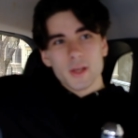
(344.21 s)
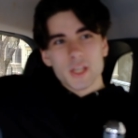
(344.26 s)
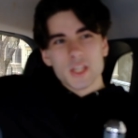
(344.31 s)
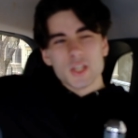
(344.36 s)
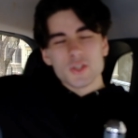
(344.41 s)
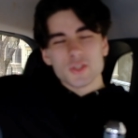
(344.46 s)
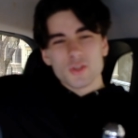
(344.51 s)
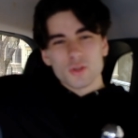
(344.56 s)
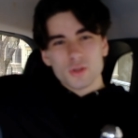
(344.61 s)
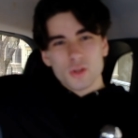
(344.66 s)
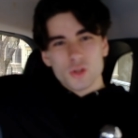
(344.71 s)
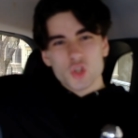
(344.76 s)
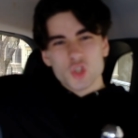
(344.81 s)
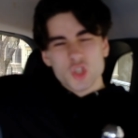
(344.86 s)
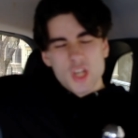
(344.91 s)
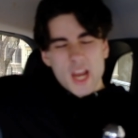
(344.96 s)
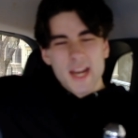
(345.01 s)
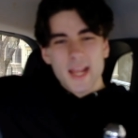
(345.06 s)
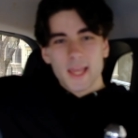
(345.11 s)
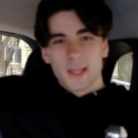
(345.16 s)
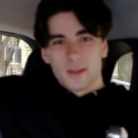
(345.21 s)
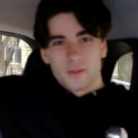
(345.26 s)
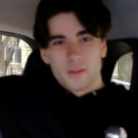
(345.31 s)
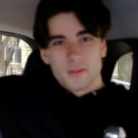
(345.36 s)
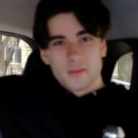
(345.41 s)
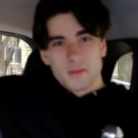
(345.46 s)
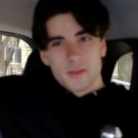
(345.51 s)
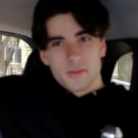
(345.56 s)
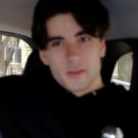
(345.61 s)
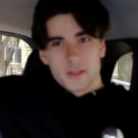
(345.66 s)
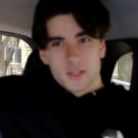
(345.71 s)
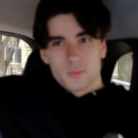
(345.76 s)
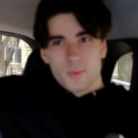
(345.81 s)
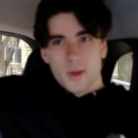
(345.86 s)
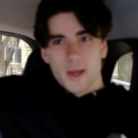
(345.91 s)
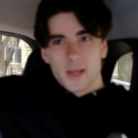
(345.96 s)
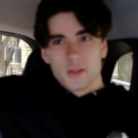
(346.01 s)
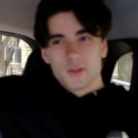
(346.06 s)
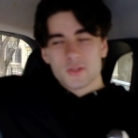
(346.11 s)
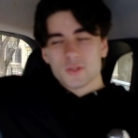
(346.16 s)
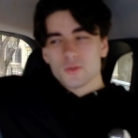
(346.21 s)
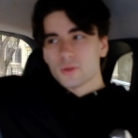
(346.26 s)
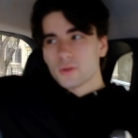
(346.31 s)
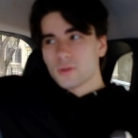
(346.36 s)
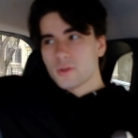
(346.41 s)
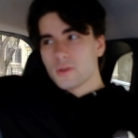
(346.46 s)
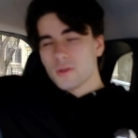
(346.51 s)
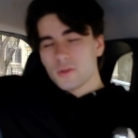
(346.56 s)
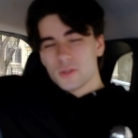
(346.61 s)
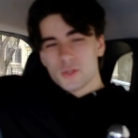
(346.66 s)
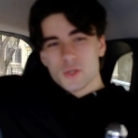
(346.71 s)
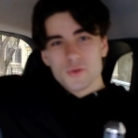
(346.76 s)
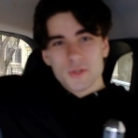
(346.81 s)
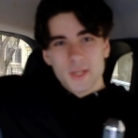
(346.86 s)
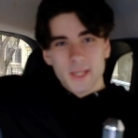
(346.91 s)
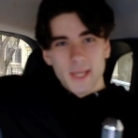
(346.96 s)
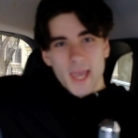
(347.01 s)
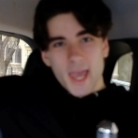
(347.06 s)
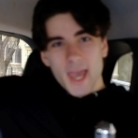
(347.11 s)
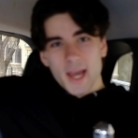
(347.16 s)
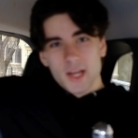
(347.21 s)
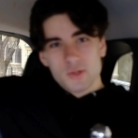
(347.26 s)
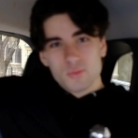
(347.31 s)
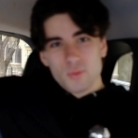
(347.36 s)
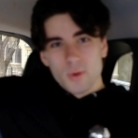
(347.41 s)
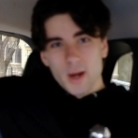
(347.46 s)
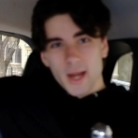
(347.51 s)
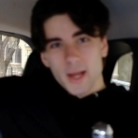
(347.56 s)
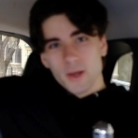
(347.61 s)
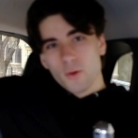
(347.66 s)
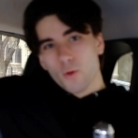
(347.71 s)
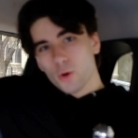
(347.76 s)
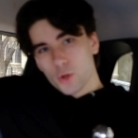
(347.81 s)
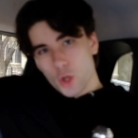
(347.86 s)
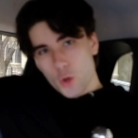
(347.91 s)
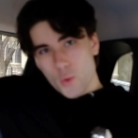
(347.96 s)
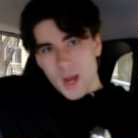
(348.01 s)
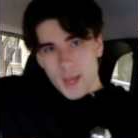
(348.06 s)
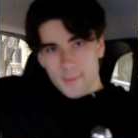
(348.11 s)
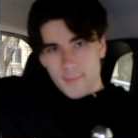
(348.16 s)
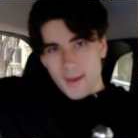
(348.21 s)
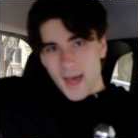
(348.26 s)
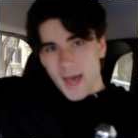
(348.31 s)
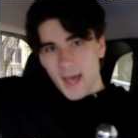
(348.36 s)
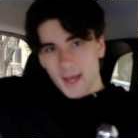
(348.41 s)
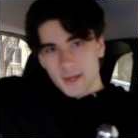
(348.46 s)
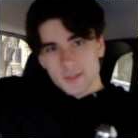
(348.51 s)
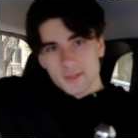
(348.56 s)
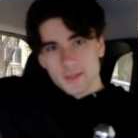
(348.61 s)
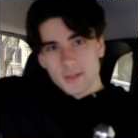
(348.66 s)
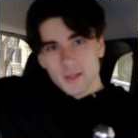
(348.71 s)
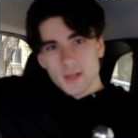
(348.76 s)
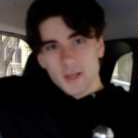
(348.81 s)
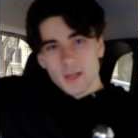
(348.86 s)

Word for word: You're sort of cheating in this way. You're sort of using X-ray auto aim hacks.